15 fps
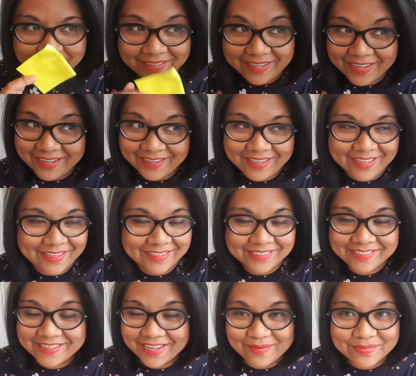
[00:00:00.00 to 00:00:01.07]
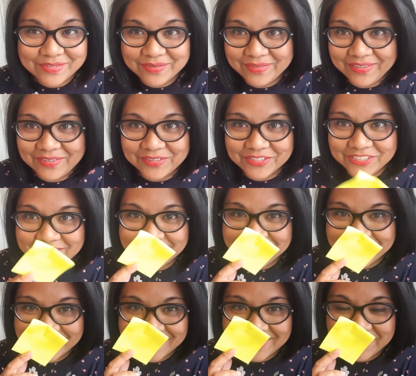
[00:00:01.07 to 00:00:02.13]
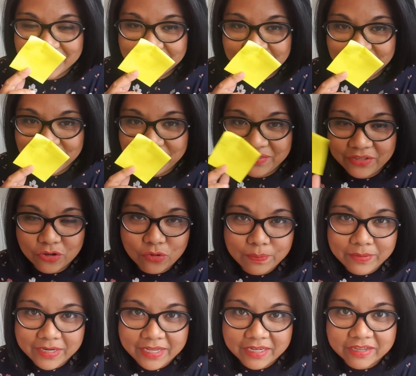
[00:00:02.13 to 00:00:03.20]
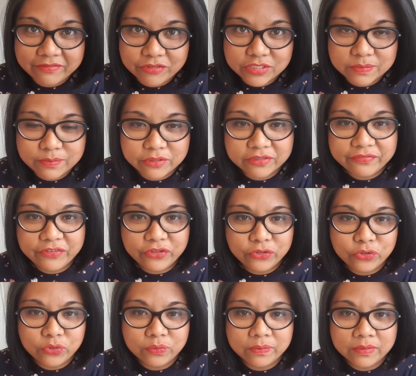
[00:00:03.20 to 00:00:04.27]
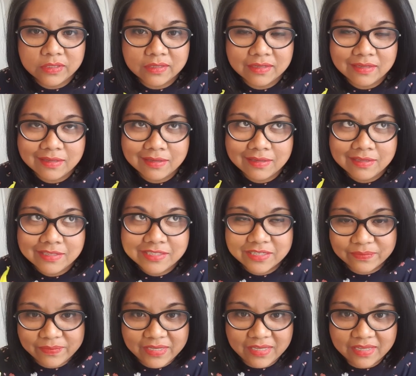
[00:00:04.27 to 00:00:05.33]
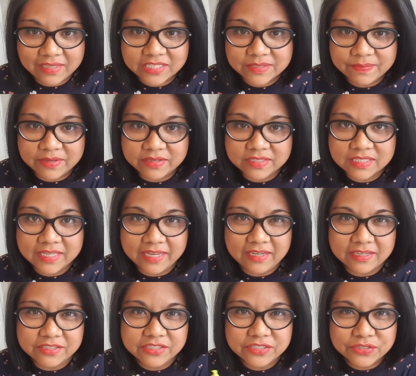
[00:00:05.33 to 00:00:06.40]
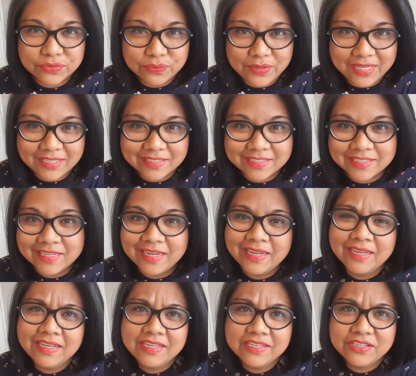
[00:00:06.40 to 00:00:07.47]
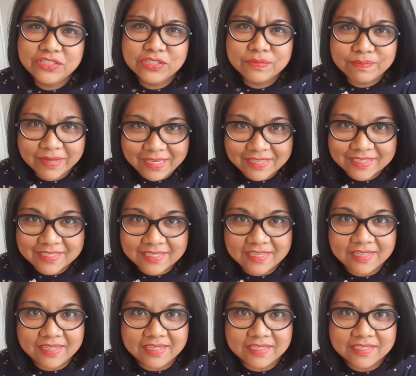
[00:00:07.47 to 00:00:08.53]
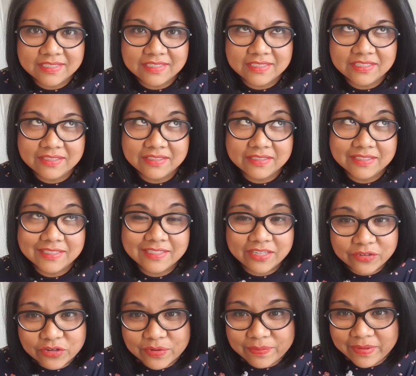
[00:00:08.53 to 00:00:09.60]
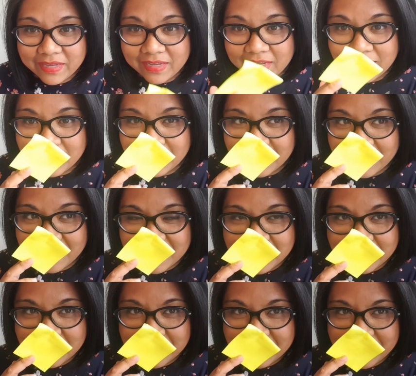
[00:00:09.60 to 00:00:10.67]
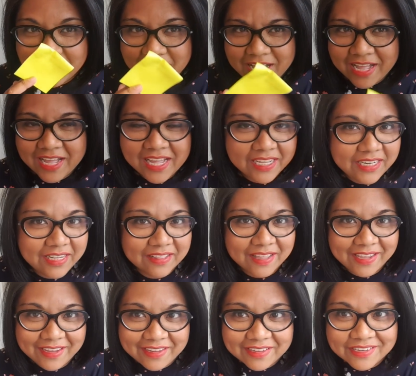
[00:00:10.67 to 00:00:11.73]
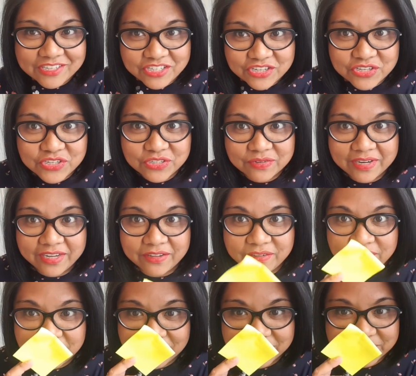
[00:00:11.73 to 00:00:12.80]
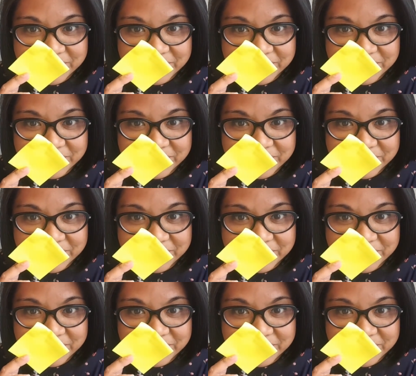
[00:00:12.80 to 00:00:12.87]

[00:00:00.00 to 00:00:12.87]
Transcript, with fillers: Yeah, it is absolutely gorgeous. So the opening of this perfume, to me, smells like a sweet, spicy, syrupy, honey-like ginger ale.